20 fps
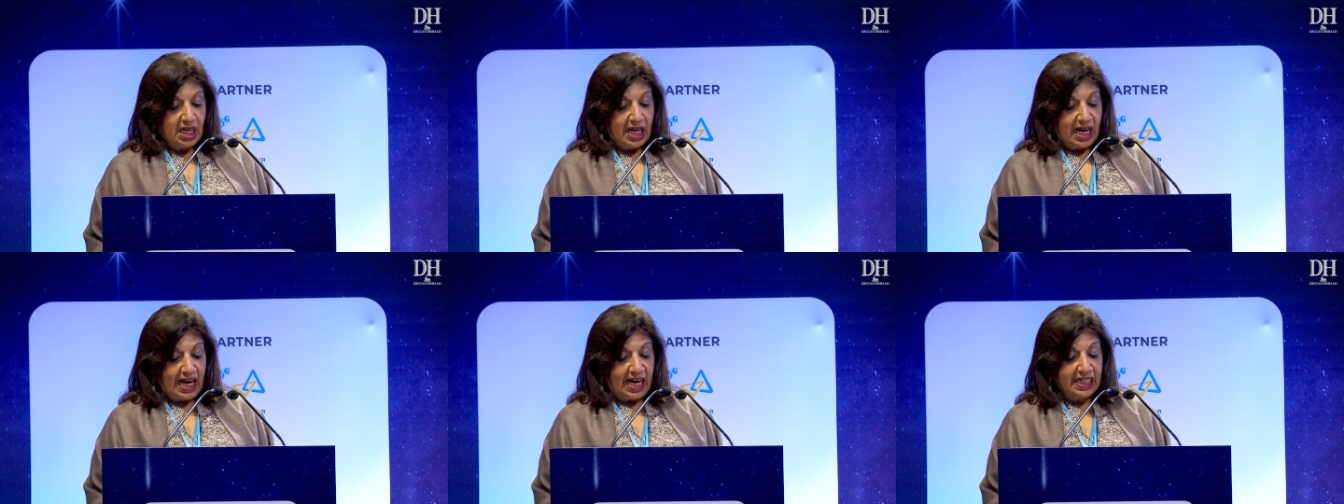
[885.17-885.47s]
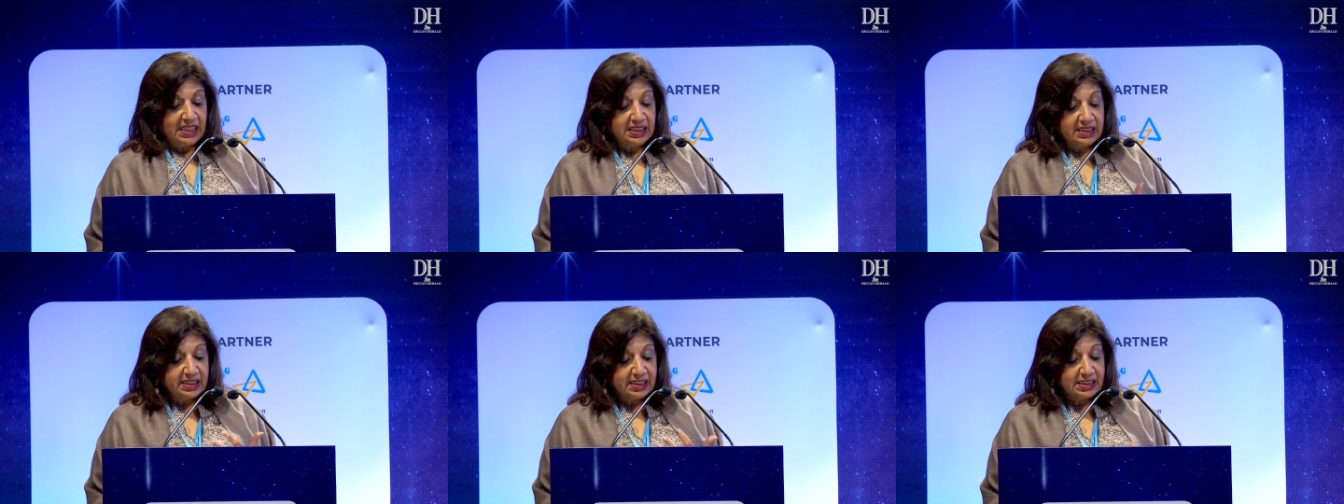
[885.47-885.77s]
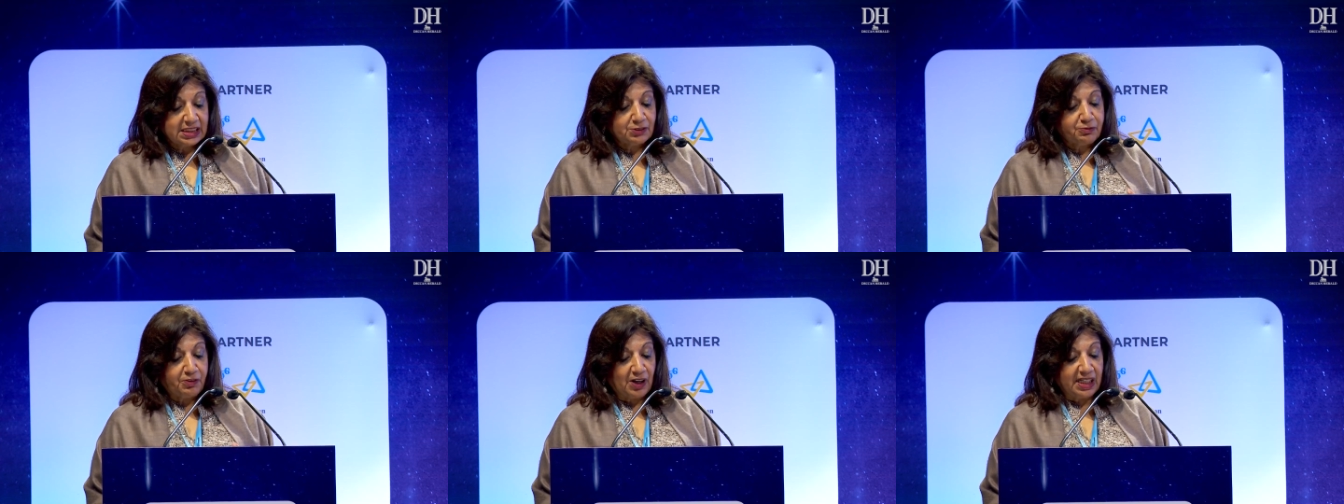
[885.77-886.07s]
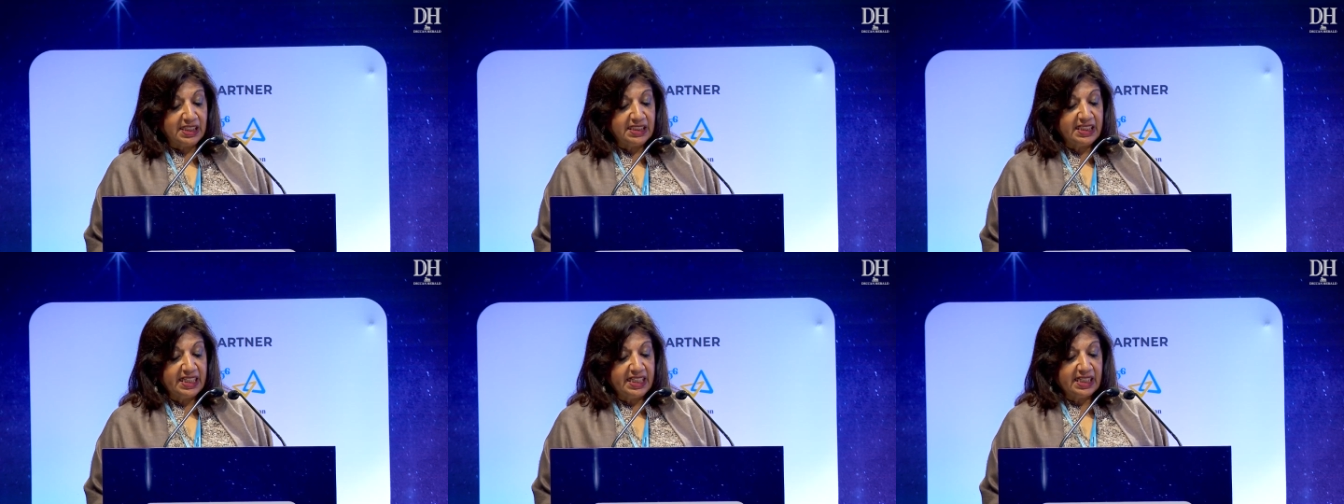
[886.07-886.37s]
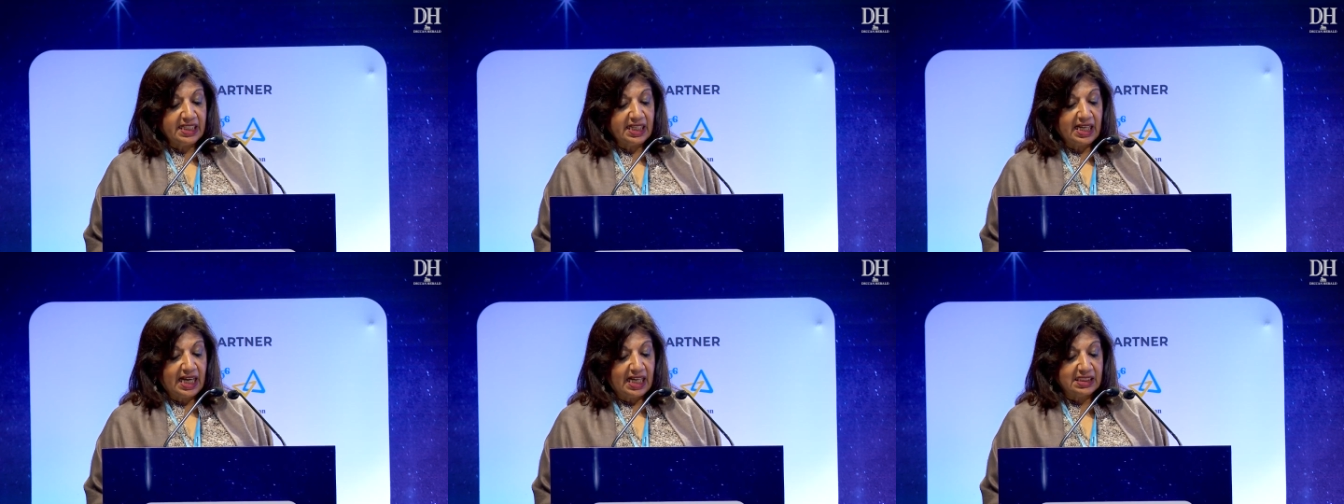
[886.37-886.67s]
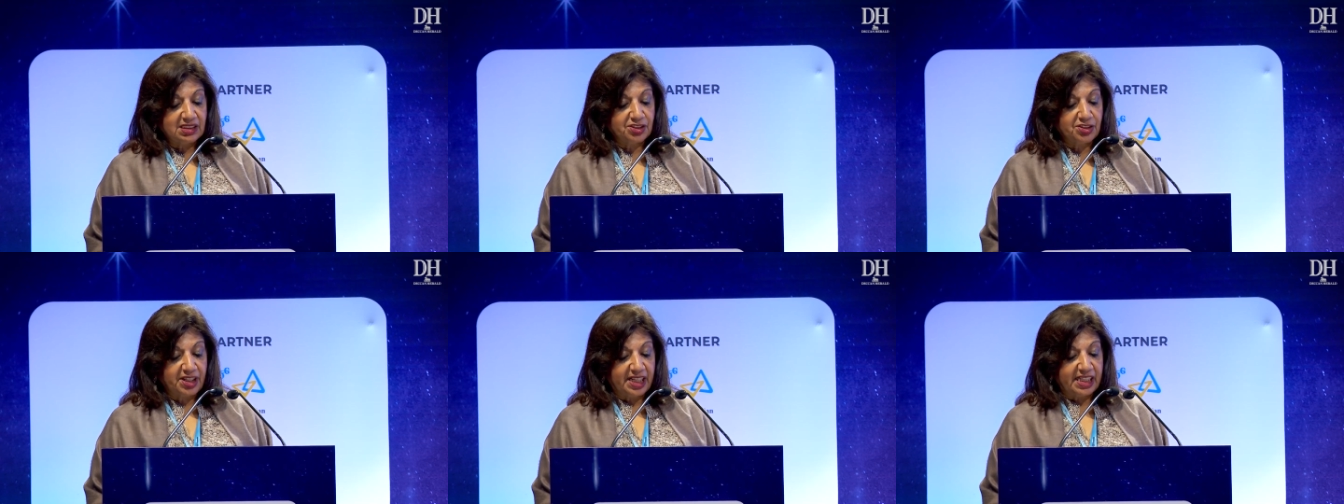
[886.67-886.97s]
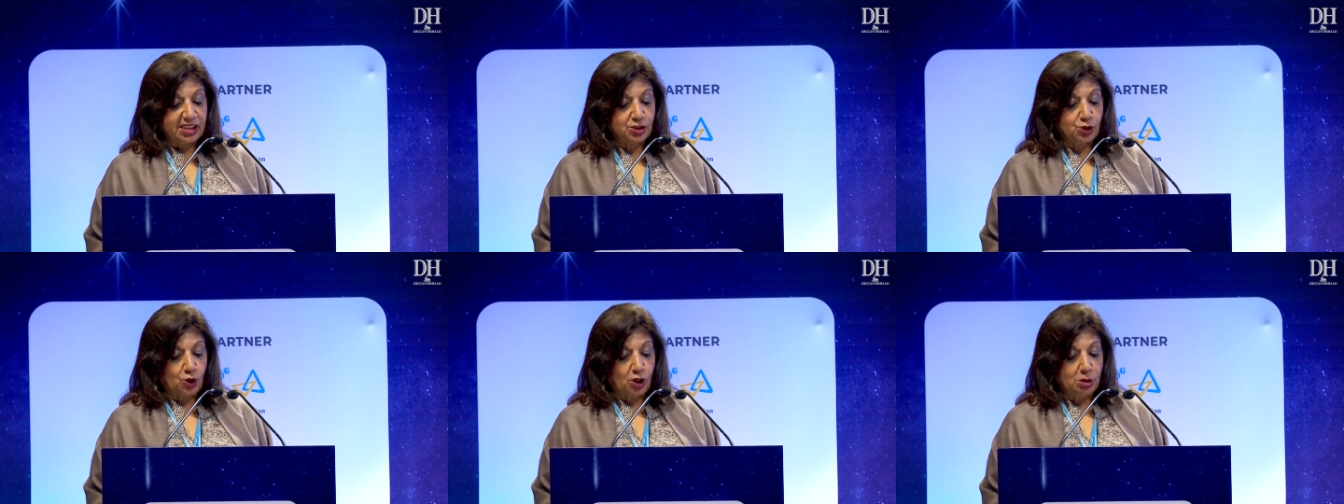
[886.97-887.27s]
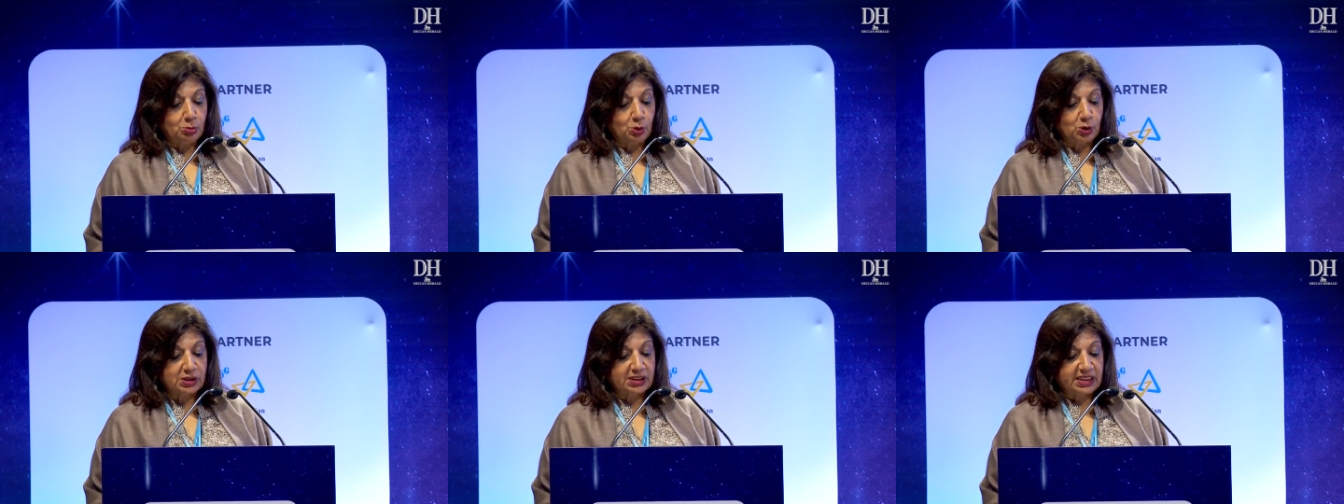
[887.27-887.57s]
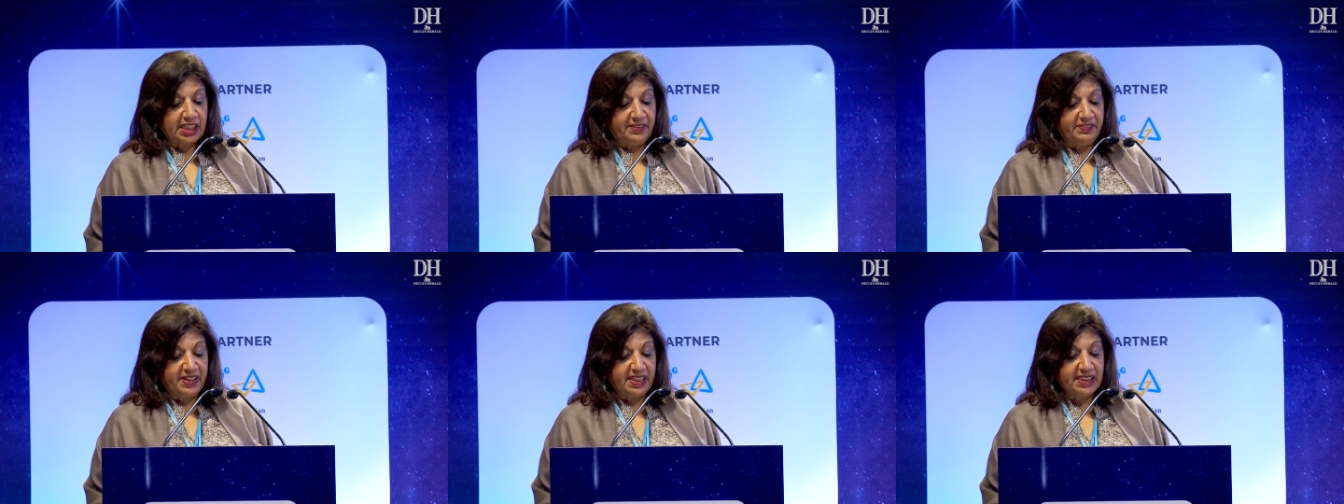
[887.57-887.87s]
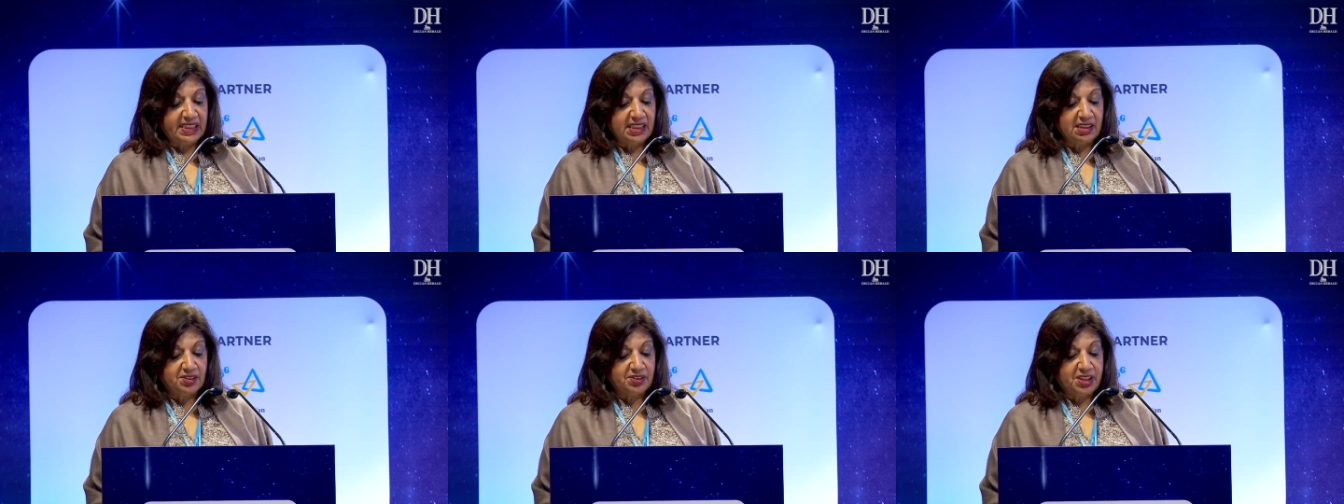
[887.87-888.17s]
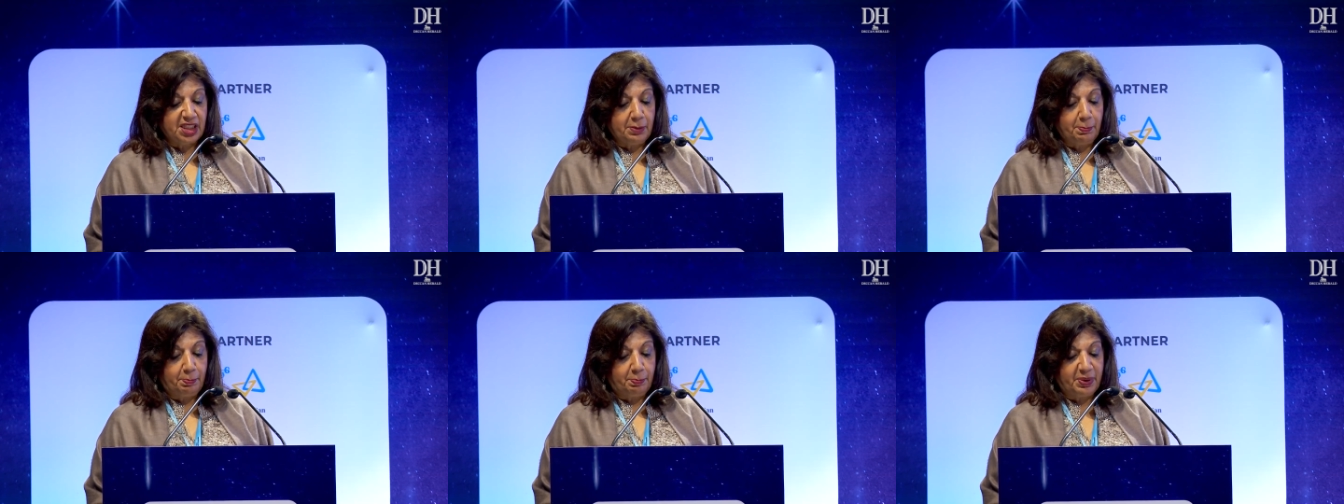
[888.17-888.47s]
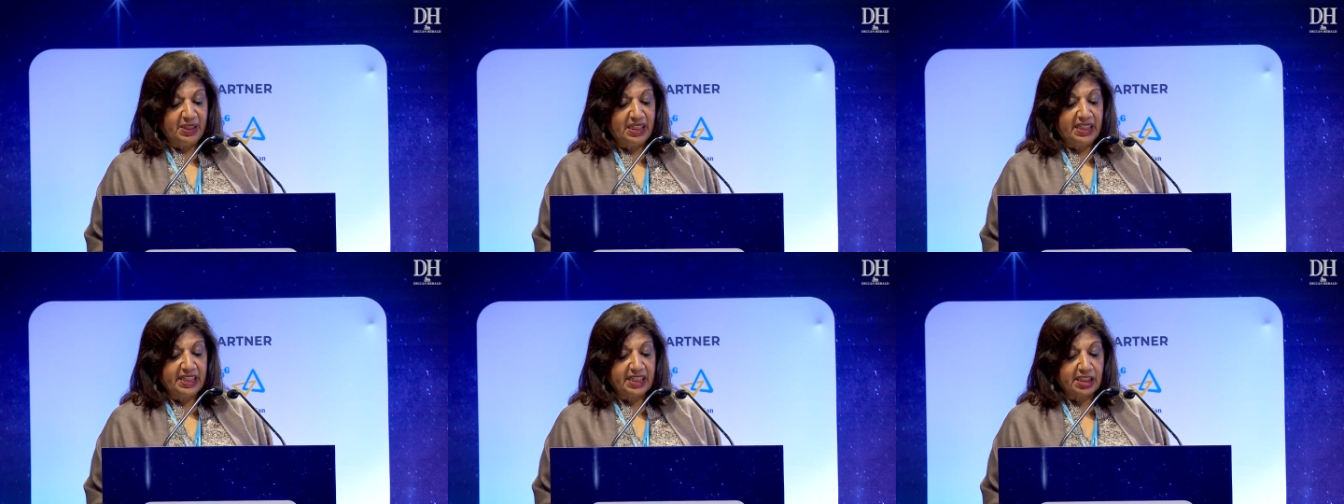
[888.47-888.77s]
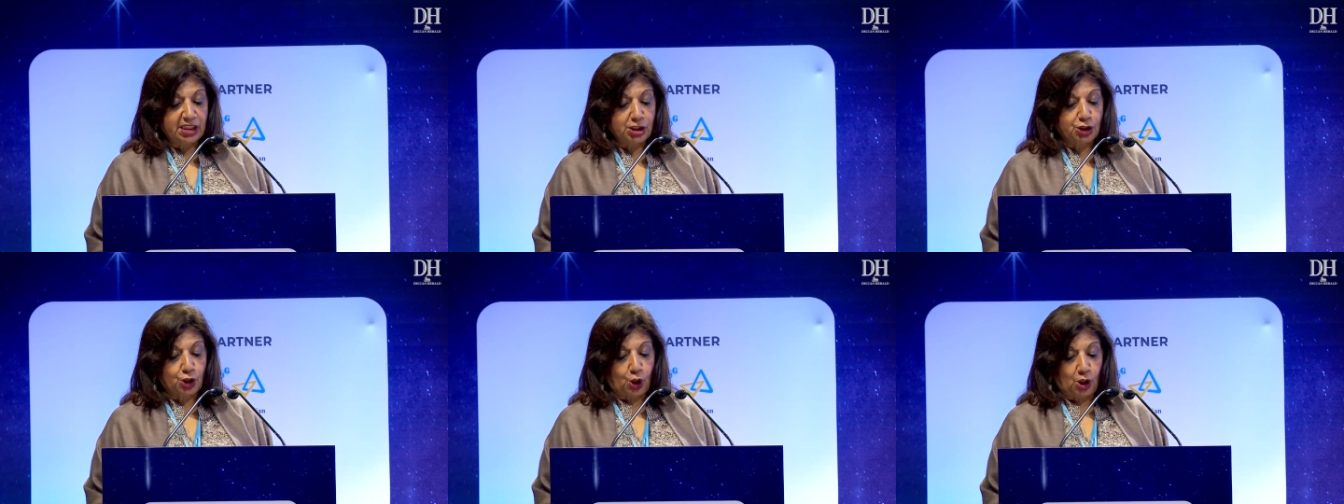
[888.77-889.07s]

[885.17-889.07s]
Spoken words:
And this funding has raised almost $73 billion